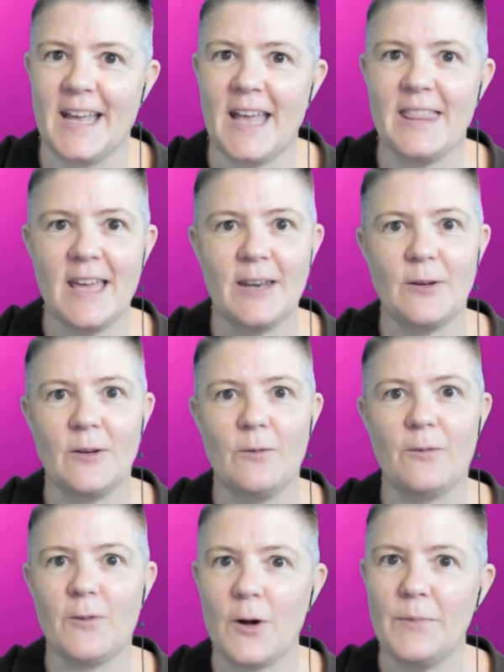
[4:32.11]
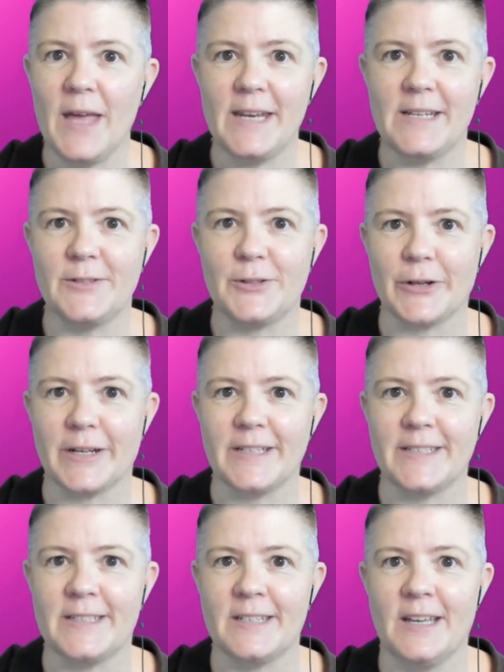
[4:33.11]
And then from that
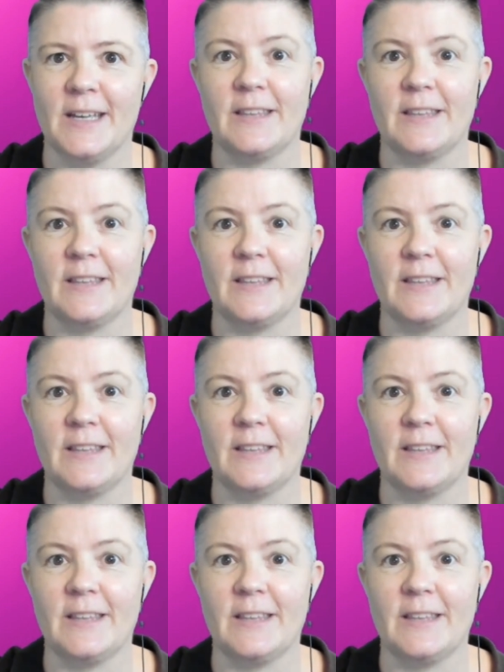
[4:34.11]
interest,